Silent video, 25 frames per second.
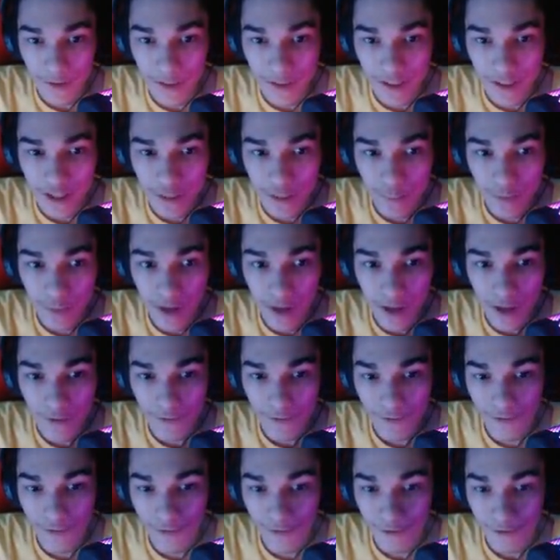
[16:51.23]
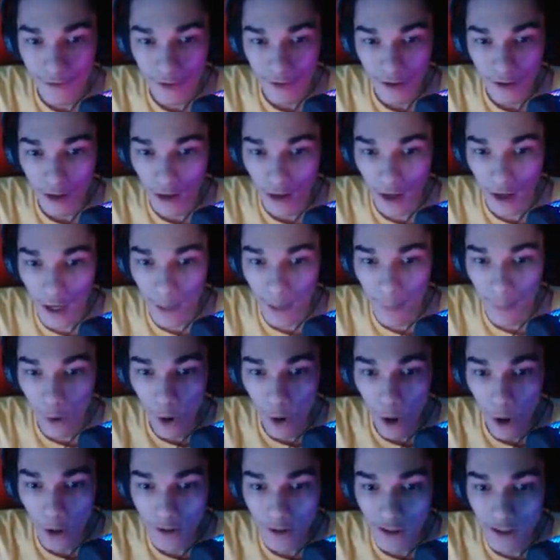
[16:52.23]
Smith! I am
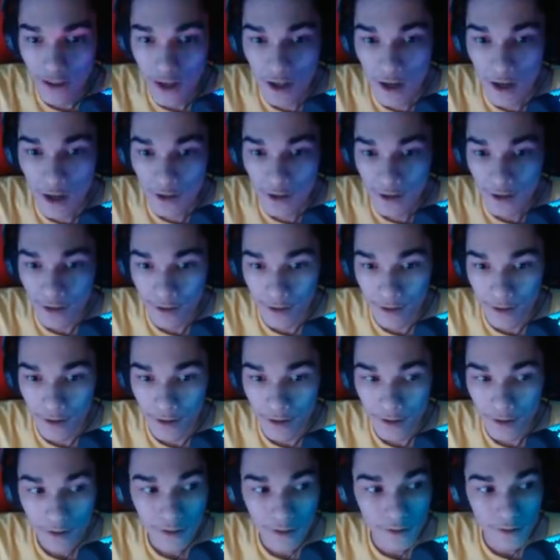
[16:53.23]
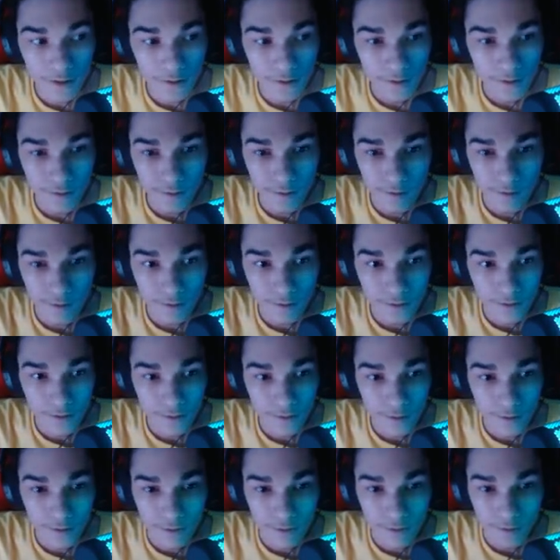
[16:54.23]
all done.
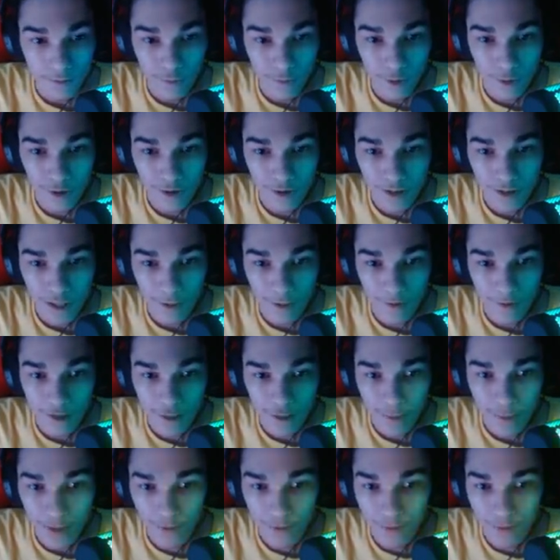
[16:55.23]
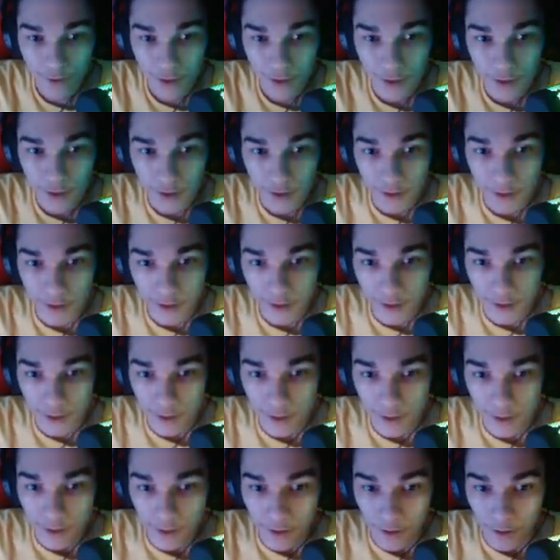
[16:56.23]
Where's David Smith?
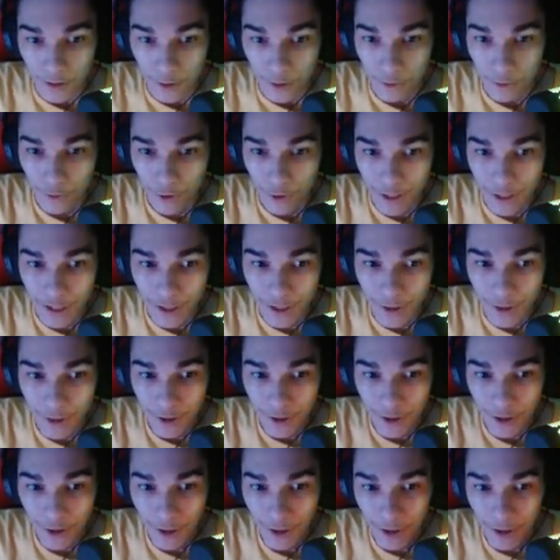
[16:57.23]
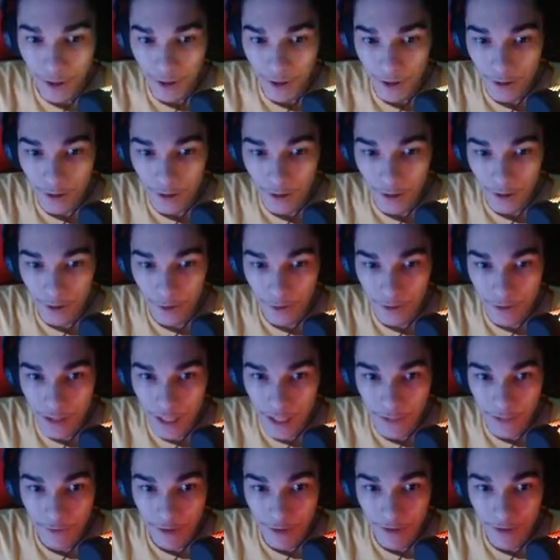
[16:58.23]
Over here. Hello,
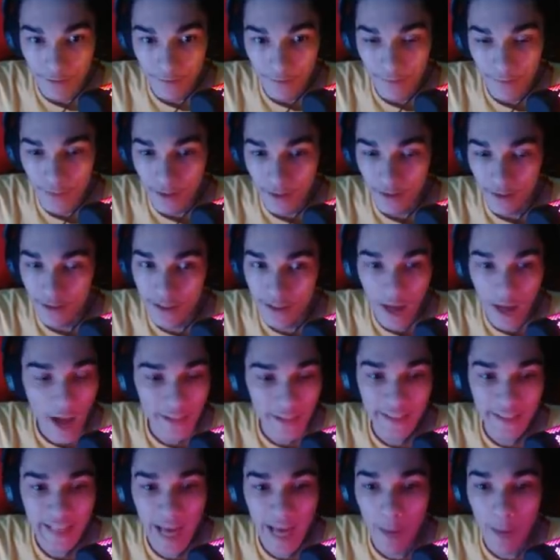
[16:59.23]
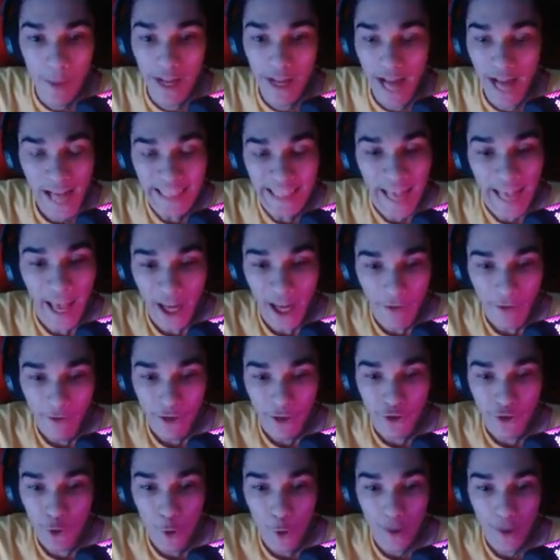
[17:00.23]
David. God damn it, I can't
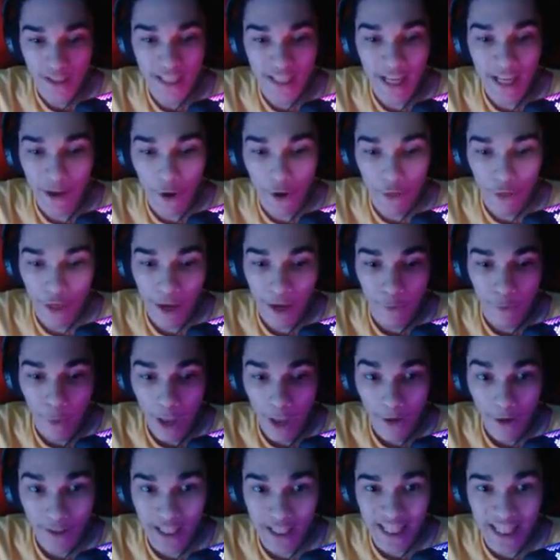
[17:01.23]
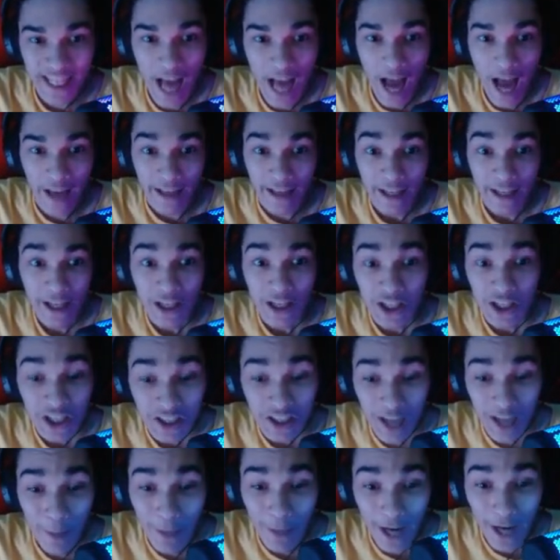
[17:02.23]
even do a single thing without this guy
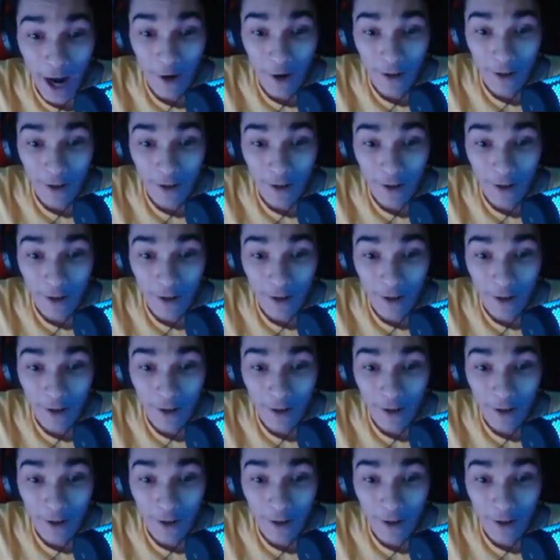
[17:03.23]
coming out